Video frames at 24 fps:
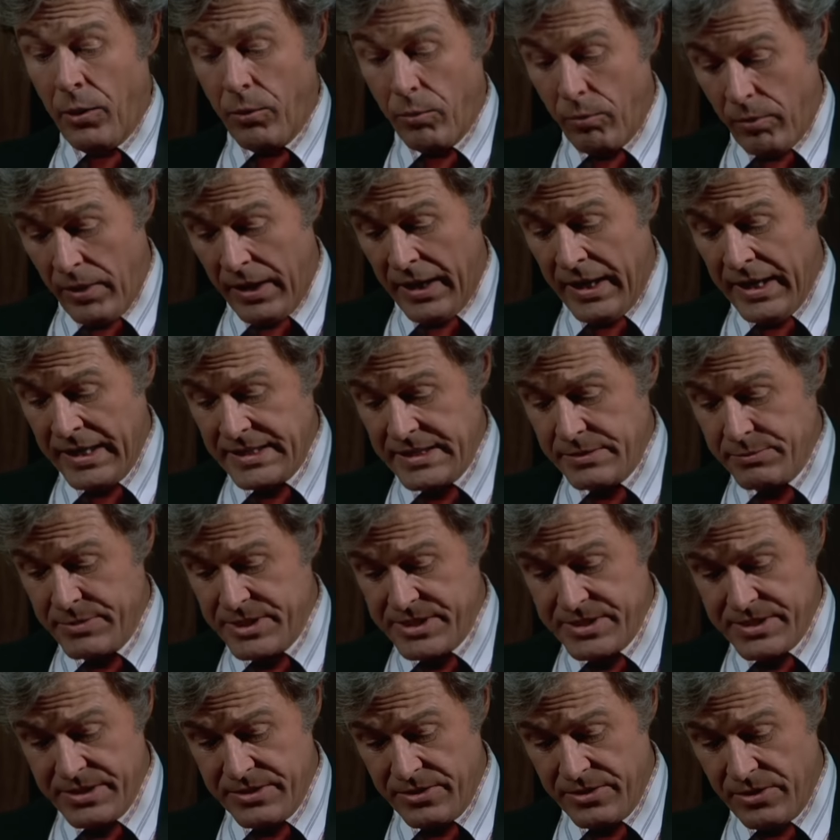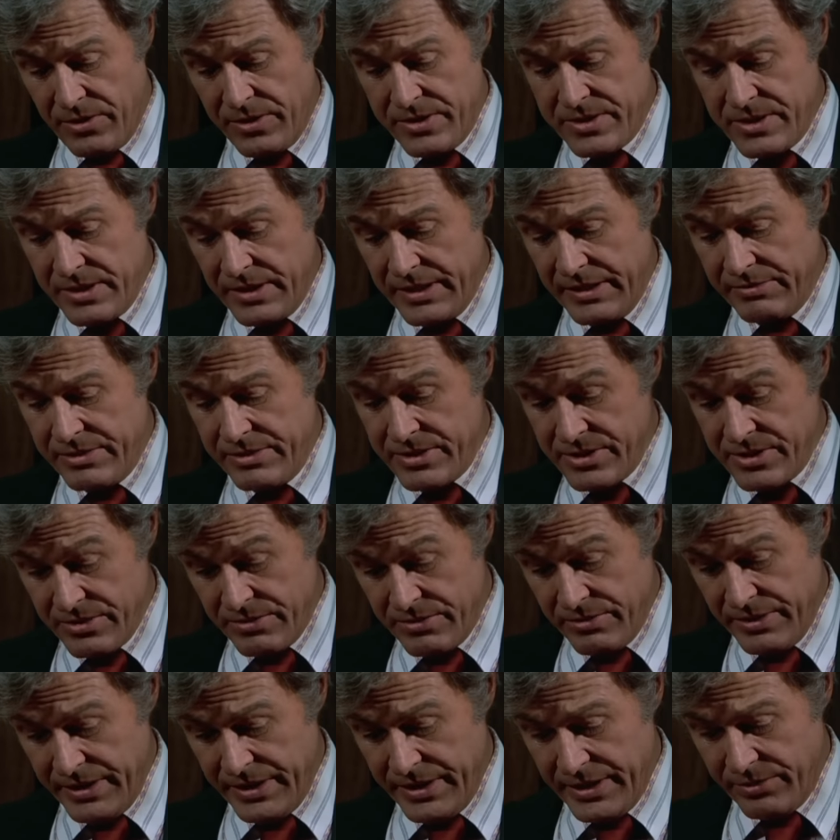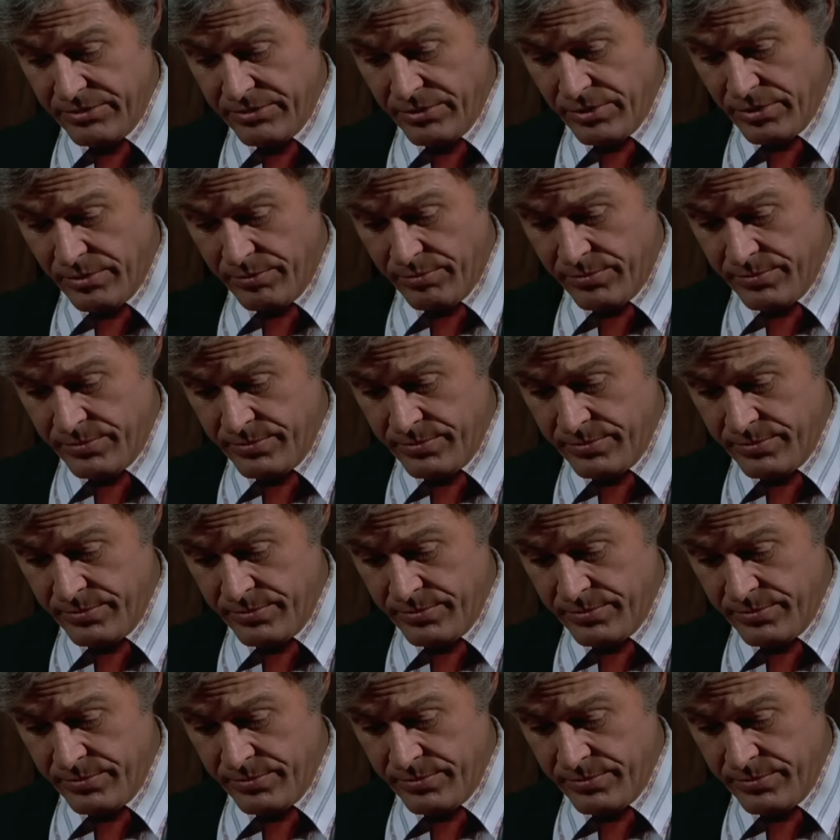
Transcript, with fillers: Why did Mr. Norris leave the screening room?